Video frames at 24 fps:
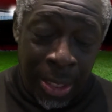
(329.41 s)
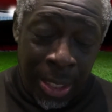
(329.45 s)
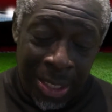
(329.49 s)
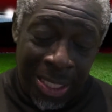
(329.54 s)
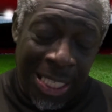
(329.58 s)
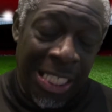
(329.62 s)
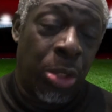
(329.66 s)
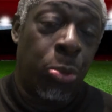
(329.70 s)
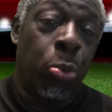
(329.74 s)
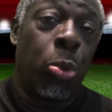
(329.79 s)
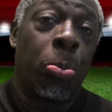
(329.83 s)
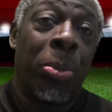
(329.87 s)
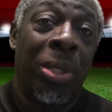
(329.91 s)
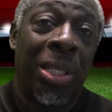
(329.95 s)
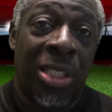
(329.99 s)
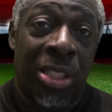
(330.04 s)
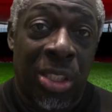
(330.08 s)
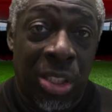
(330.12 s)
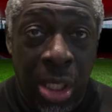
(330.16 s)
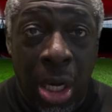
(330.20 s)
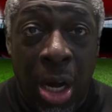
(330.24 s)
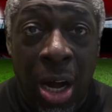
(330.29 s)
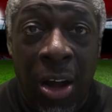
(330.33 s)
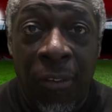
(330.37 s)
This will be the
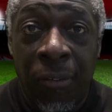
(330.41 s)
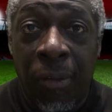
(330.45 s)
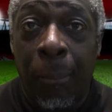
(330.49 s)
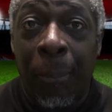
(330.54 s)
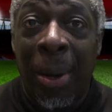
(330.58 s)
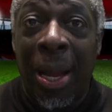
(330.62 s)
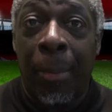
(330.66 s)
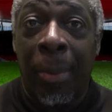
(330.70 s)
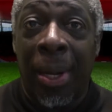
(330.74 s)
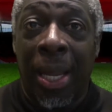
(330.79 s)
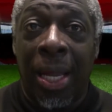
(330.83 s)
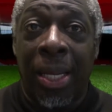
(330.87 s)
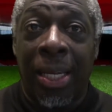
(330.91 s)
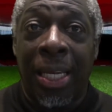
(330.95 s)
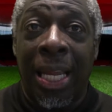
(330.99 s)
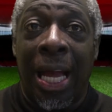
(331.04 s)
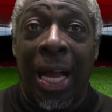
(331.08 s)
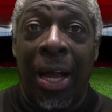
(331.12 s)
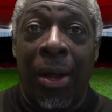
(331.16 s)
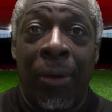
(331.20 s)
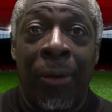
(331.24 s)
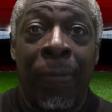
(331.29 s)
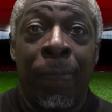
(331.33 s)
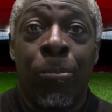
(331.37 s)
start of Aubameyang
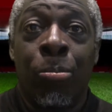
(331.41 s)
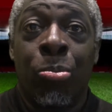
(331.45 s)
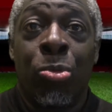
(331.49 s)
now.